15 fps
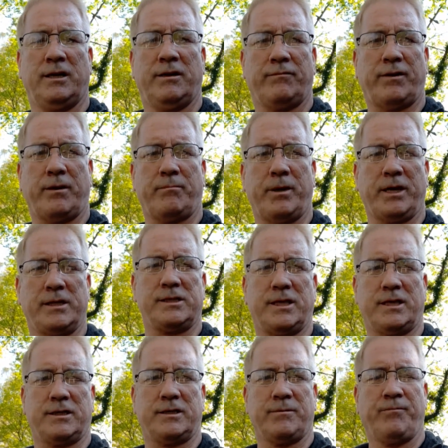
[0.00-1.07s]
If that makes
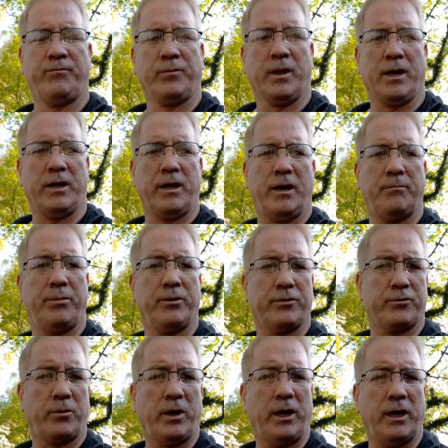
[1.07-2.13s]
sense. And number
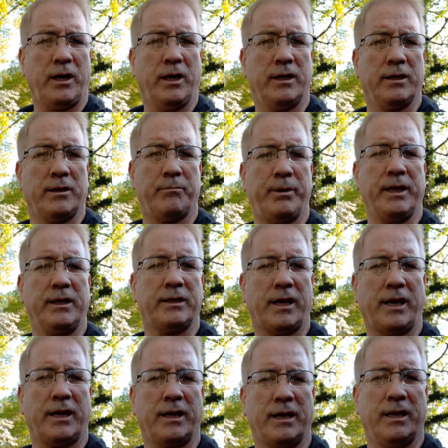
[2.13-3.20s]
three, the big
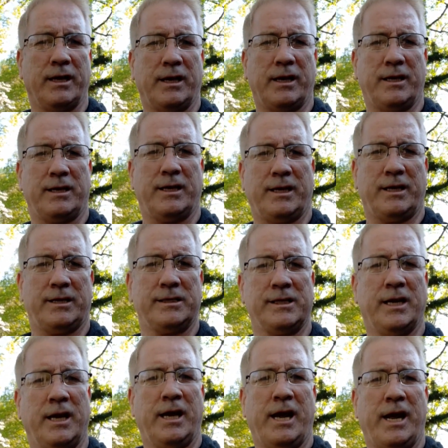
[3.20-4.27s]
thing is,
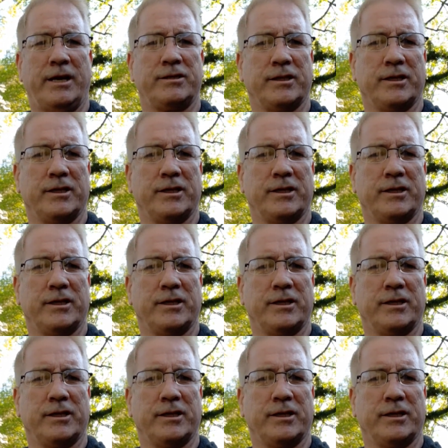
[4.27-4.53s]
as you